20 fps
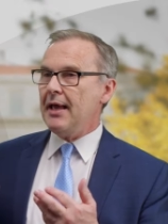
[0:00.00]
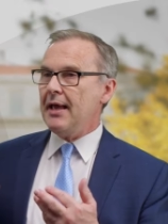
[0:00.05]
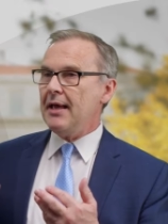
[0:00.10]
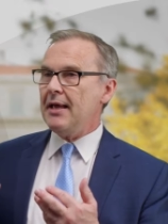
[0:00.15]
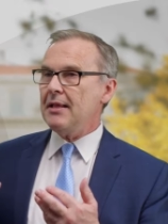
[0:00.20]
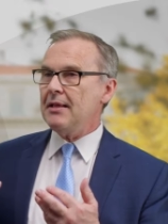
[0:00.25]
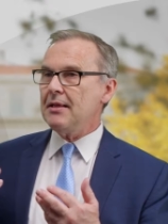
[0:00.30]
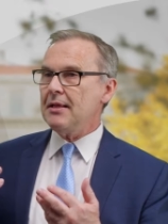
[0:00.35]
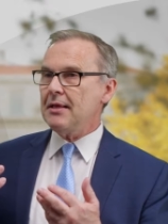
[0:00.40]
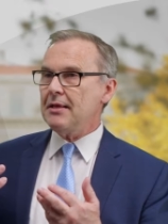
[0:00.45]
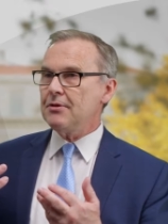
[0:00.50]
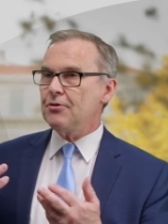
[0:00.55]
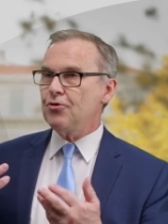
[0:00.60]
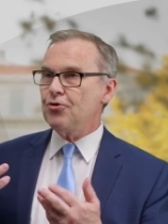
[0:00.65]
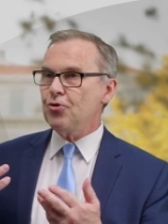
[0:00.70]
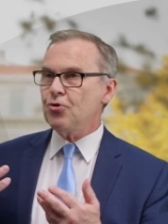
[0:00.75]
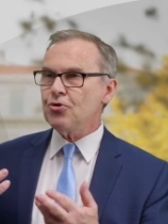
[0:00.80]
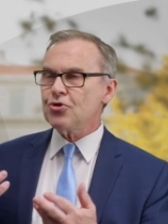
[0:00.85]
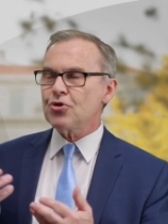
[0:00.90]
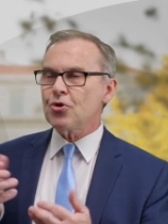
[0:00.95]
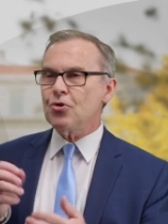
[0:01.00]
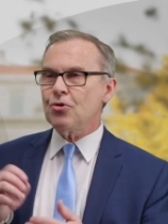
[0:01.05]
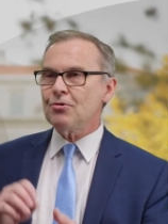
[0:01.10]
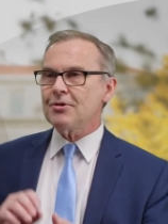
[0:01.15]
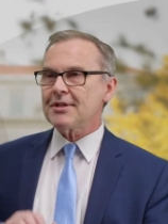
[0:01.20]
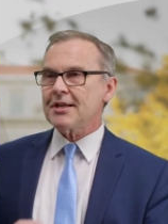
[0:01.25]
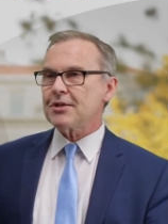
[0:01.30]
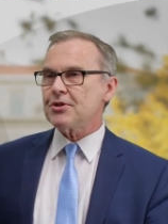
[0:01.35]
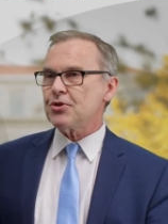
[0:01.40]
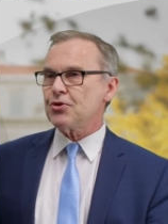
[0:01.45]
And those
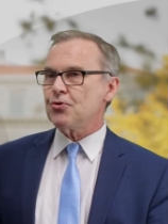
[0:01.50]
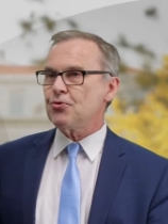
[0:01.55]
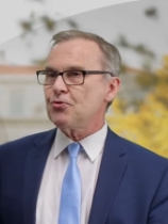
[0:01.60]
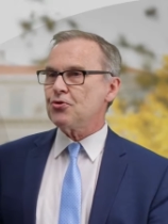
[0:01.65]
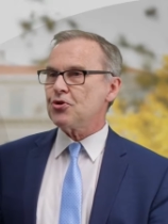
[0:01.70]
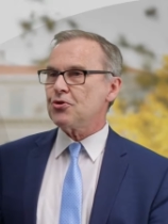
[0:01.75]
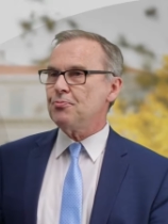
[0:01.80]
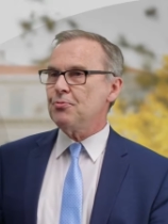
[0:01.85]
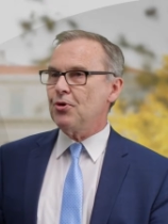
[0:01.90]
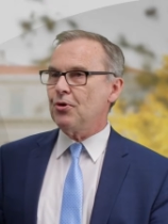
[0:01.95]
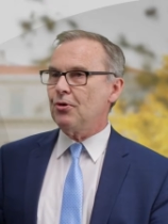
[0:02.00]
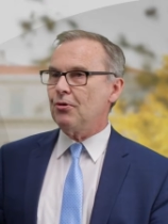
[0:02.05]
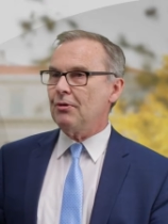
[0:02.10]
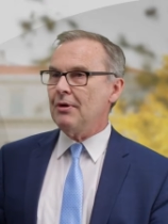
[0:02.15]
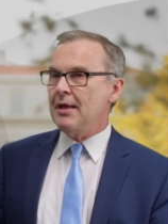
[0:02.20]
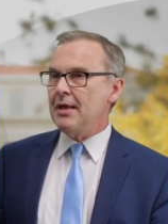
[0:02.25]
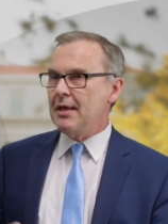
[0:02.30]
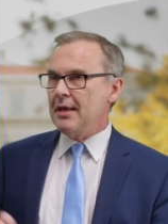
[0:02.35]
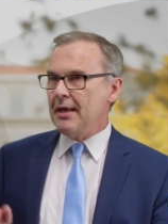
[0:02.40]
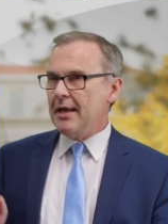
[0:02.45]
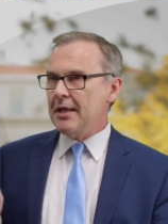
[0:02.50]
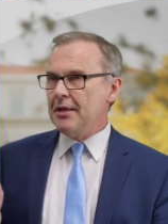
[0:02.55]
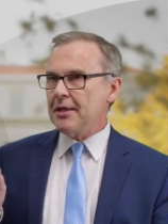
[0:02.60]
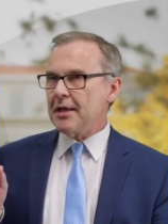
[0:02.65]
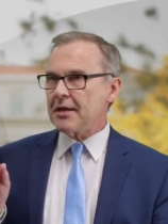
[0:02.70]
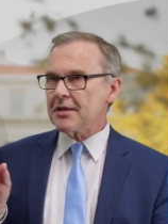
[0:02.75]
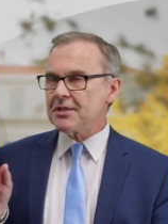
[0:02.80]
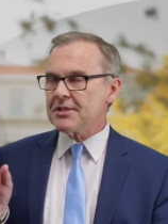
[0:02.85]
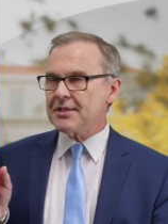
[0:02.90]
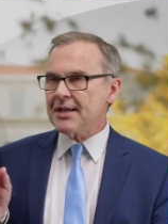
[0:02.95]
holes are so small
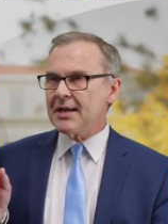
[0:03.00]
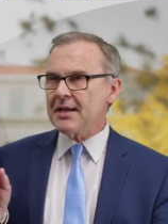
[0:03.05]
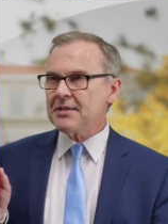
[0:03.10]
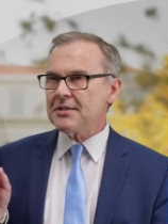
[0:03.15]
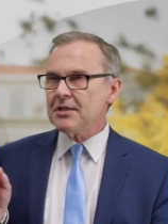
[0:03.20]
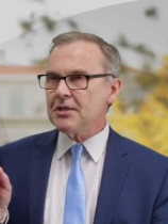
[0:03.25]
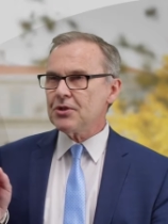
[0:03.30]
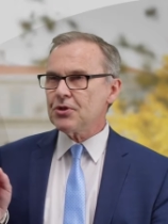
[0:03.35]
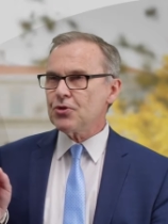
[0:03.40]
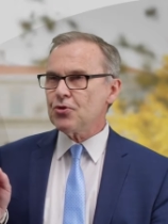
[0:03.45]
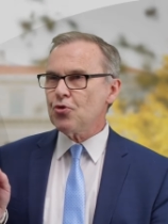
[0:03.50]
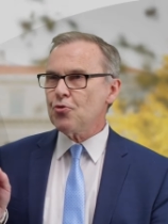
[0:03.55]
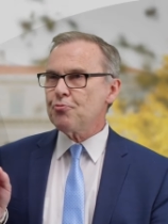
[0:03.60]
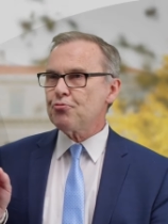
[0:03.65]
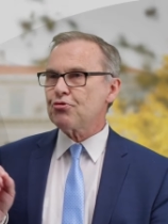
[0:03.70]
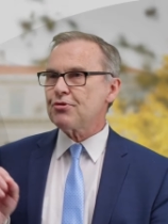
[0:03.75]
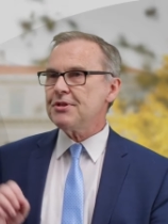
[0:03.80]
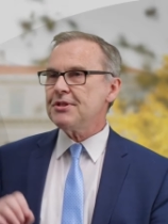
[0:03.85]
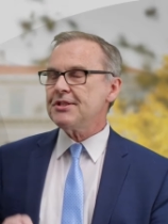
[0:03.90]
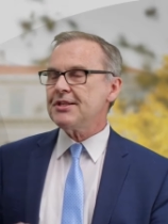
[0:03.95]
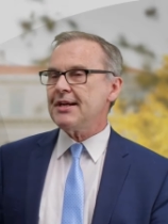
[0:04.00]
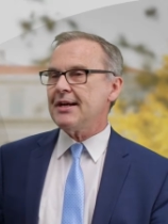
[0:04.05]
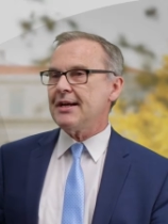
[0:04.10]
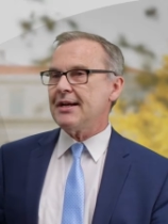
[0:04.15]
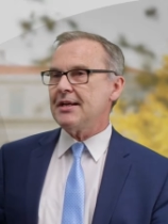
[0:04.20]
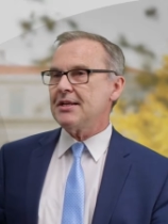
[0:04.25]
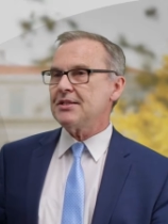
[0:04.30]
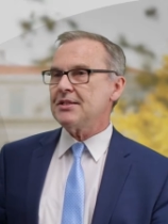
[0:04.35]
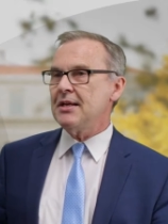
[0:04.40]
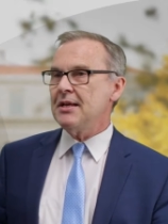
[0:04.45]
and their size is so
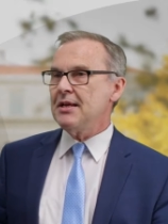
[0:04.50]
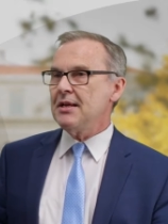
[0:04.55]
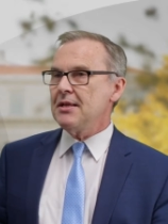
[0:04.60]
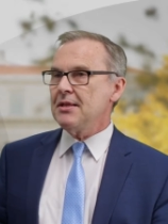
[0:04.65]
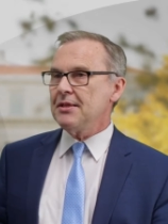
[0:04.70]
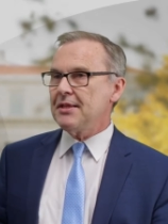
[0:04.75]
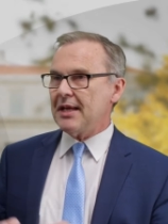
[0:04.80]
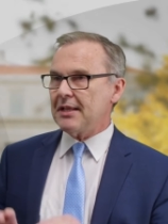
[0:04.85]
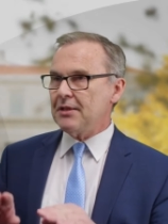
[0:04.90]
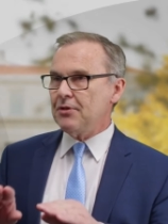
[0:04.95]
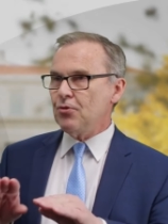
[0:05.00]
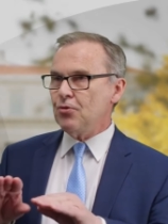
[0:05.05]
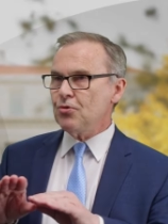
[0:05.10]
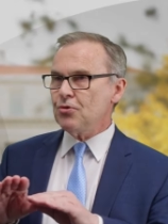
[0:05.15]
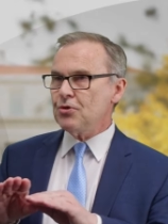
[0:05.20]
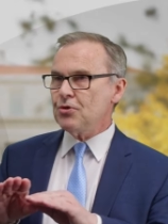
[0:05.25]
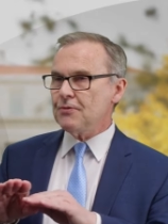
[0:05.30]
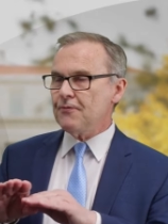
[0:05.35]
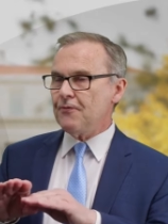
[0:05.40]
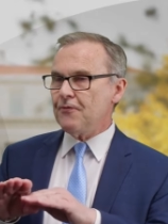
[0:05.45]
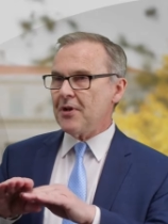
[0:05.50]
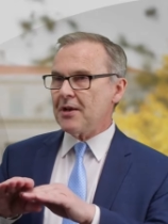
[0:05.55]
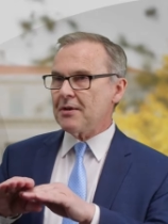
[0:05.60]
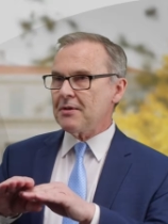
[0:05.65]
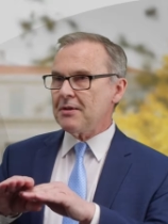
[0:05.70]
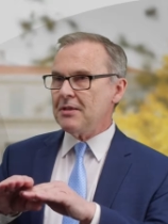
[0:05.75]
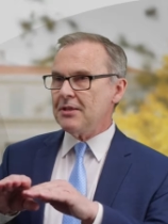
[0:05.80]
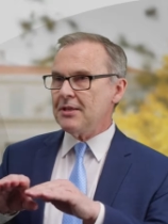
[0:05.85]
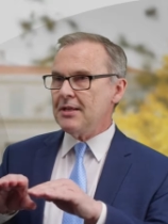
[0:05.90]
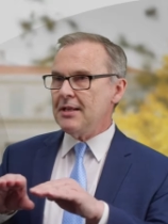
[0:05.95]
precise that those
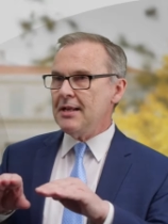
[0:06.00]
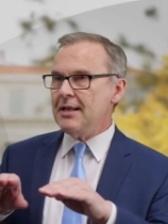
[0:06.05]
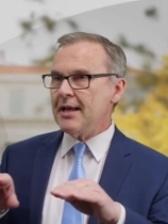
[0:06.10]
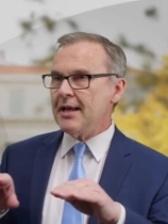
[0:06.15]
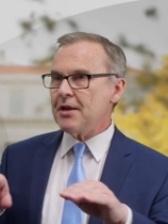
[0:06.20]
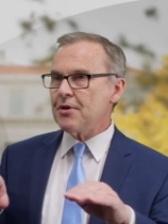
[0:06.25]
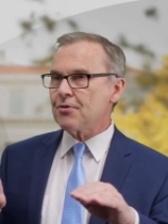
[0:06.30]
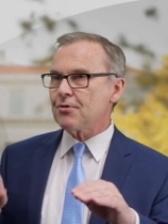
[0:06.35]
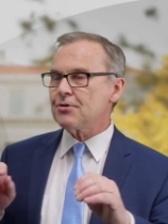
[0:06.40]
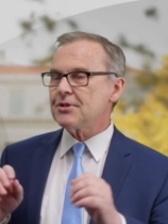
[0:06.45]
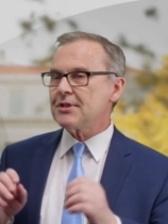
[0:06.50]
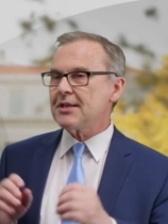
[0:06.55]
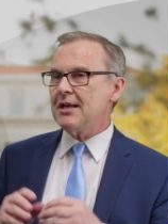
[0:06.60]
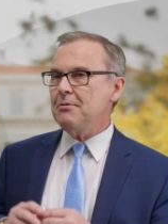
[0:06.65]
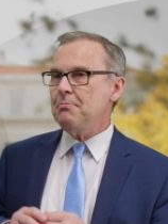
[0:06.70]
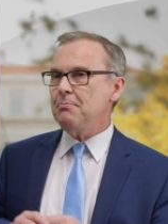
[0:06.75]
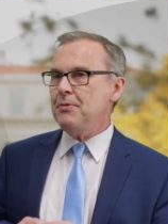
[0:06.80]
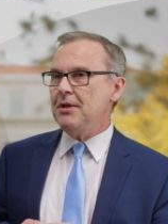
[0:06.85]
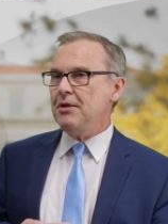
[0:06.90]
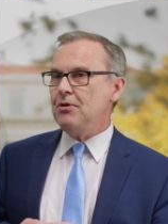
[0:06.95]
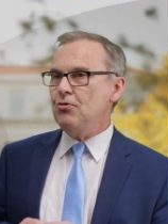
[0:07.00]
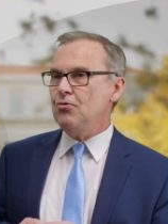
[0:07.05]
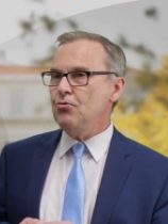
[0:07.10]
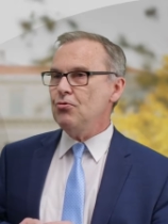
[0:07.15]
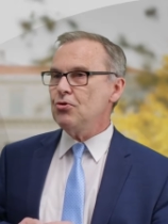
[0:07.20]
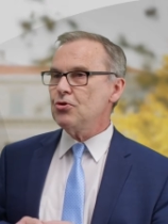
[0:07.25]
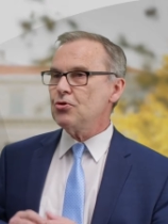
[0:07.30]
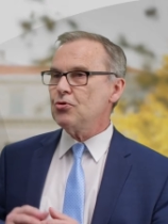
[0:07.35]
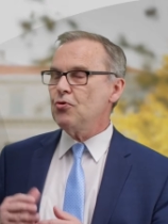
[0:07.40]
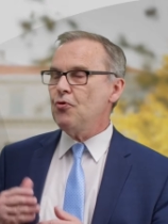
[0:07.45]
very thin layers can be
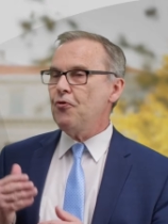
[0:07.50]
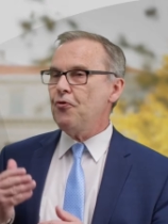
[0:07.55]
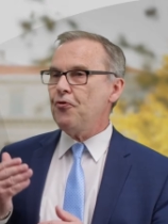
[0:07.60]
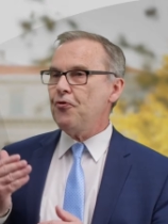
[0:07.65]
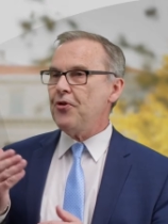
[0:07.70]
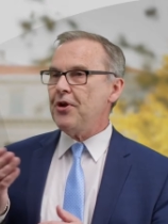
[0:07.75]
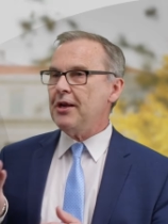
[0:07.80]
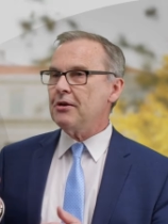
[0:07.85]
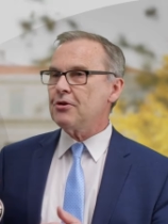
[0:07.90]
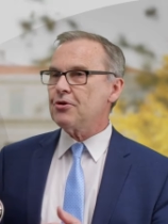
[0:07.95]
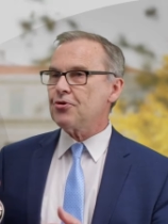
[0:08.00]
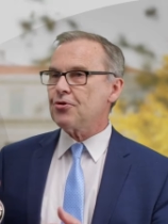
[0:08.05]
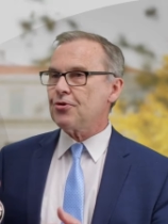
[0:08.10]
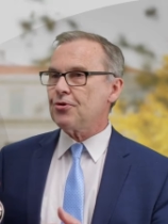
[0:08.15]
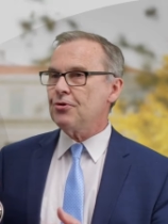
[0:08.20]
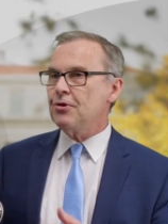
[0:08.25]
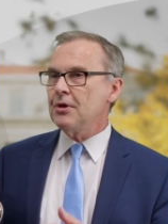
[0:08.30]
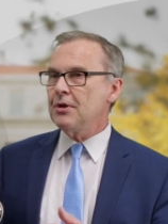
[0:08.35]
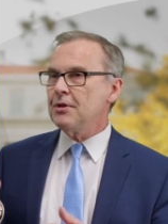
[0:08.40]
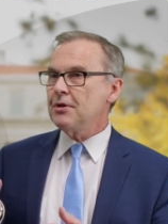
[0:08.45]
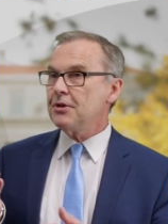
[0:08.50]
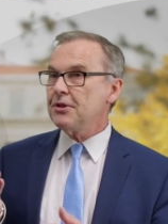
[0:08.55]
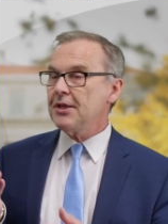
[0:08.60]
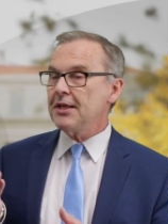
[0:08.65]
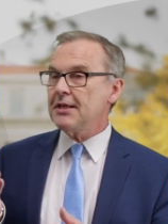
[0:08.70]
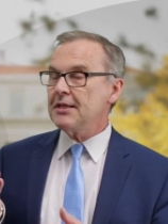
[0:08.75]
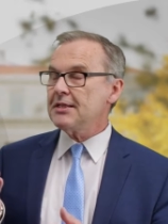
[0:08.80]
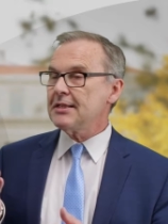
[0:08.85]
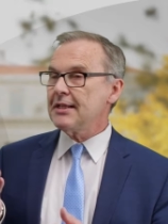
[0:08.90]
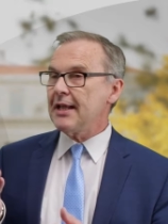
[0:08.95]
used to filter
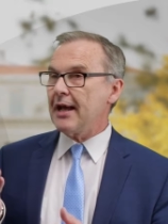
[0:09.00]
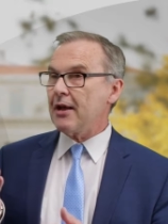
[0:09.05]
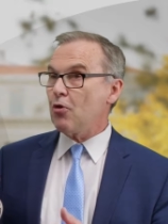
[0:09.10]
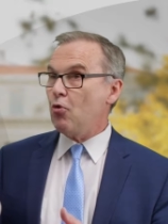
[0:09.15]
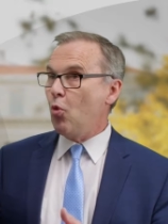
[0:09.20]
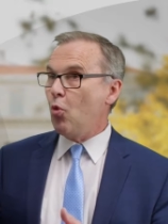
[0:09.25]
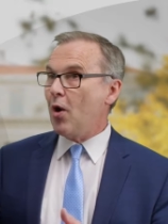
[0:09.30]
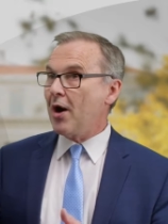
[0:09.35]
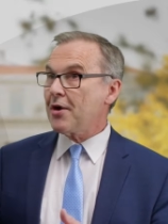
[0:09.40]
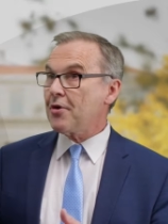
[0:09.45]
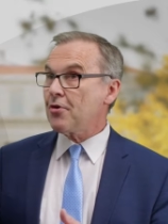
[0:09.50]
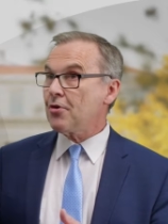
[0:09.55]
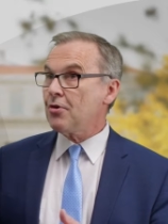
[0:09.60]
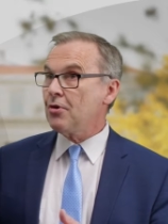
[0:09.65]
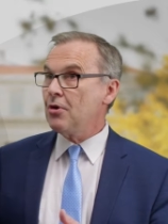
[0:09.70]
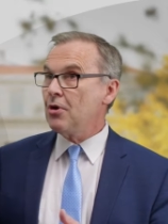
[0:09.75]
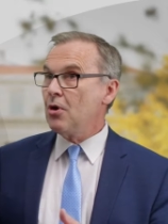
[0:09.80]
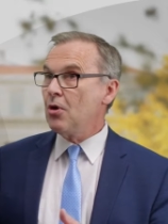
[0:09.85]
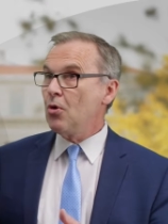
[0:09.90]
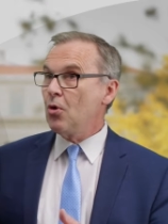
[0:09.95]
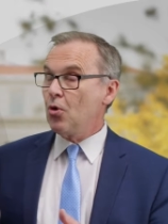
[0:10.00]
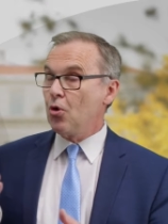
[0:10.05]
things like water,